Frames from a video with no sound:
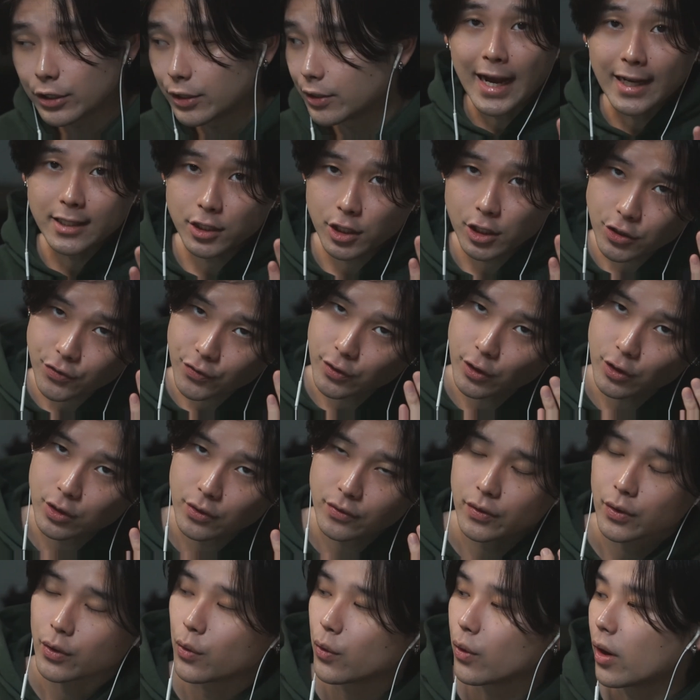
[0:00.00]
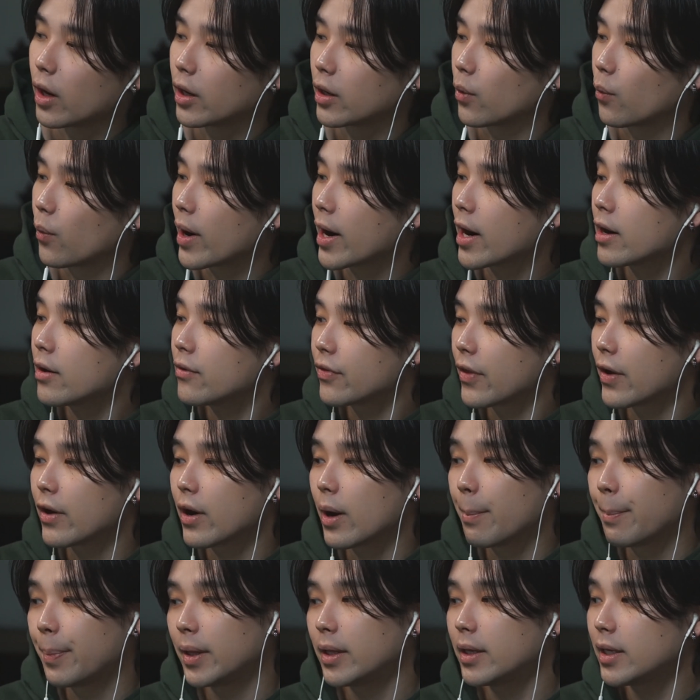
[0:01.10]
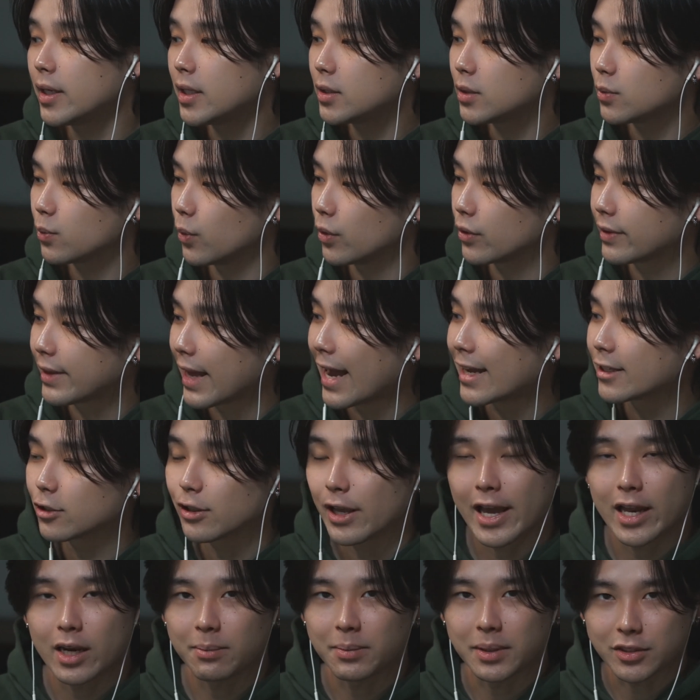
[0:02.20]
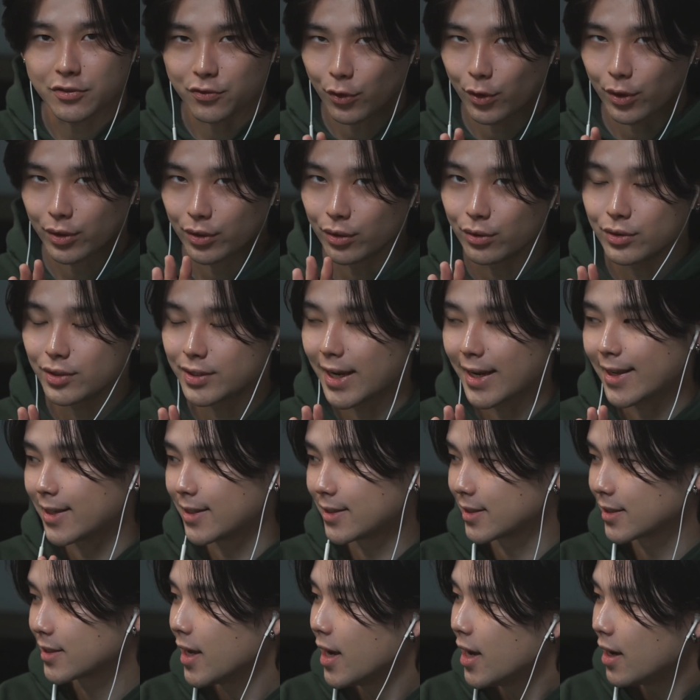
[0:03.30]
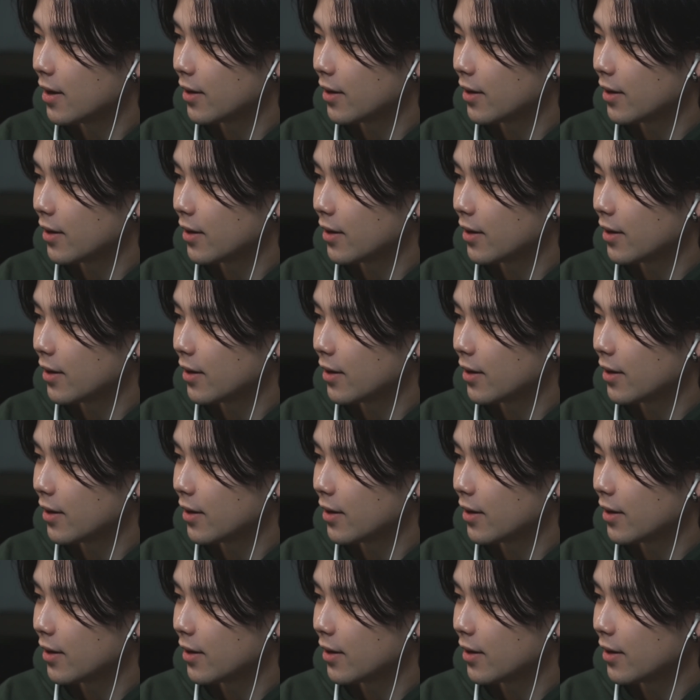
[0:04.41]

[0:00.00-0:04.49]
Dazzlers, for those of you who are unaware, their abilities will dazzle enemies for 2 seconds,